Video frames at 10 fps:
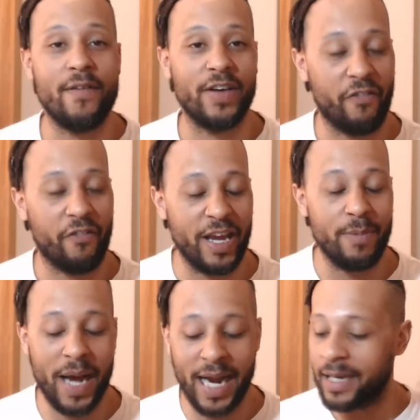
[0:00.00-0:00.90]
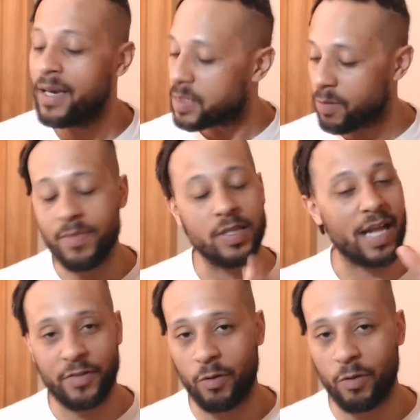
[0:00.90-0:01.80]
have any feedback, so I'm just
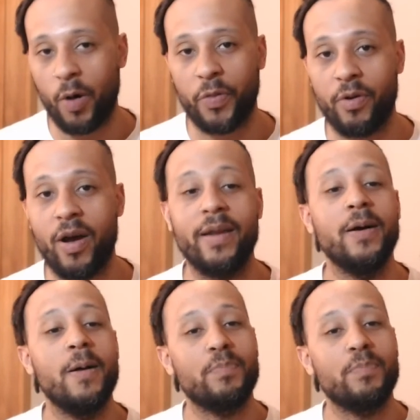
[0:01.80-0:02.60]
gonna have to roll through it,